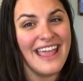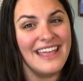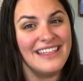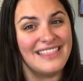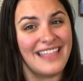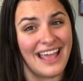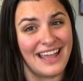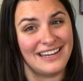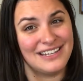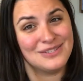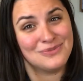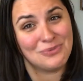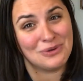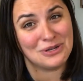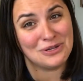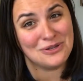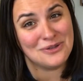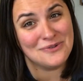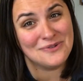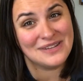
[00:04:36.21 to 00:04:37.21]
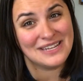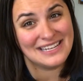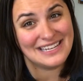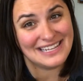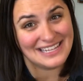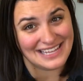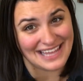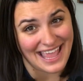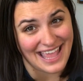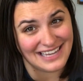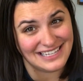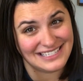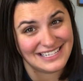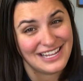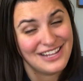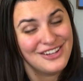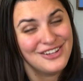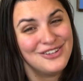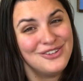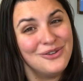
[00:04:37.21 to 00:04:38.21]
and that is where you can get
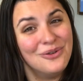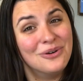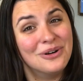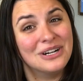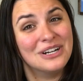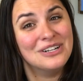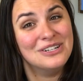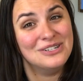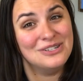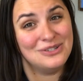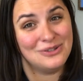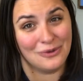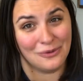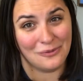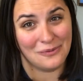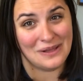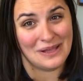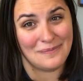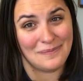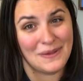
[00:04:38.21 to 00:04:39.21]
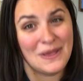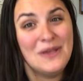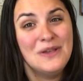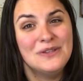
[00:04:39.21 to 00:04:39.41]
your Dole Whip.